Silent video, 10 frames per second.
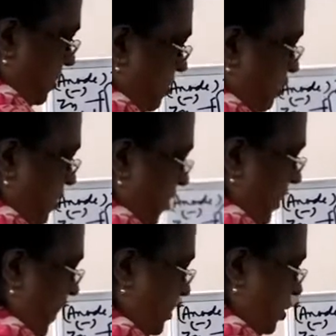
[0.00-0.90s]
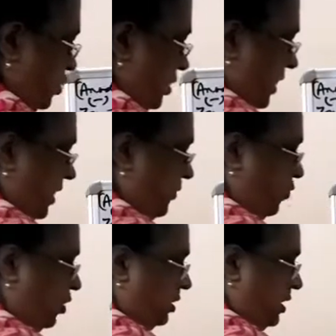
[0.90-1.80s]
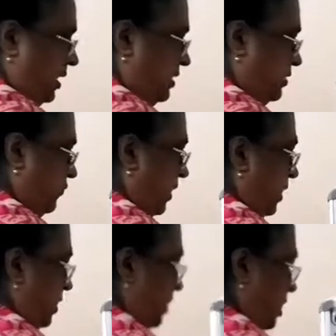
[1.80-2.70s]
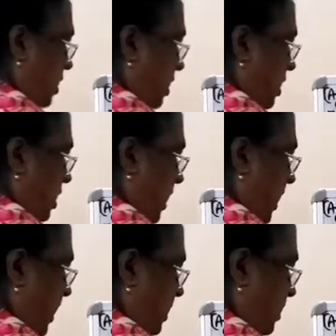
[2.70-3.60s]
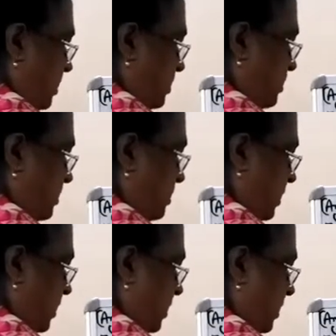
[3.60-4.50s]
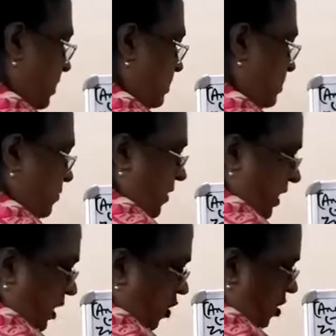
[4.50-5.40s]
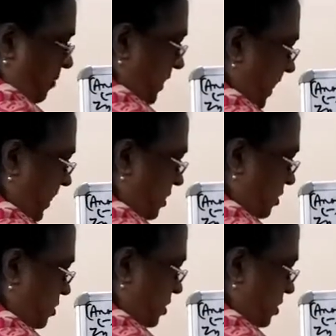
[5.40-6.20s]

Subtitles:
solution, acidulated water is filled, and this is here, this is very long, but I